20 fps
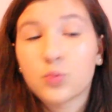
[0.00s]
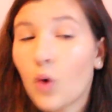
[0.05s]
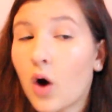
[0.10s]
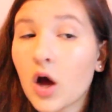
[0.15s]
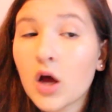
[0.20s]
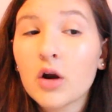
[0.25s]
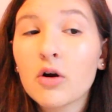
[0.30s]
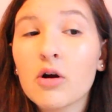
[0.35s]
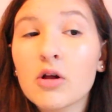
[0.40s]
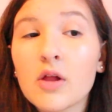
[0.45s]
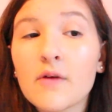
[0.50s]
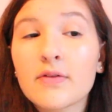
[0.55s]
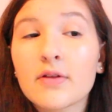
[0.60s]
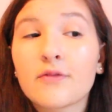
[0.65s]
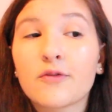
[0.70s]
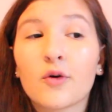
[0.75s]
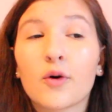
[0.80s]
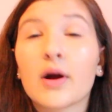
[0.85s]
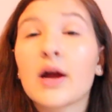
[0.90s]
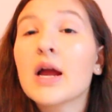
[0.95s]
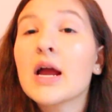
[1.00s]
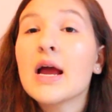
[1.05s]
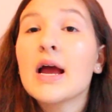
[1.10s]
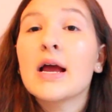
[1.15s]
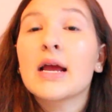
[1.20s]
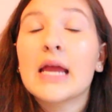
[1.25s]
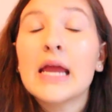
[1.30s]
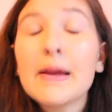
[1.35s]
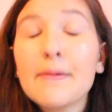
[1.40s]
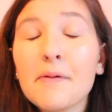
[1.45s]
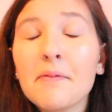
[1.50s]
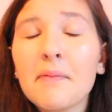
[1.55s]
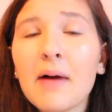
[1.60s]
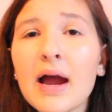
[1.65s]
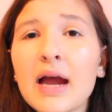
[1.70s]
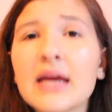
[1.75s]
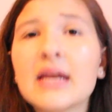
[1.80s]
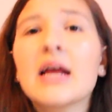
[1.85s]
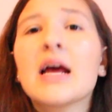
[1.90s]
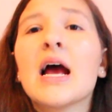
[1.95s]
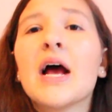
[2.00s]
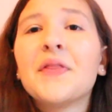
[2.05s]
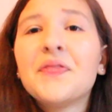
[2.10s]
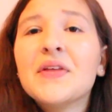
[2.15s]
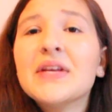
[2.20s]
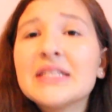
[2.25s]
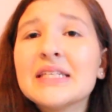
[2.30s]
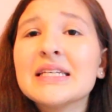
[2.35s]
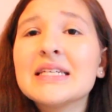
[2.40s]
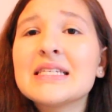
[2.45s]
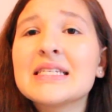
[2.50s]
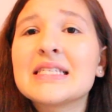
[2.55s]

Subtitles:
water all over the floor. Keep in mind, this is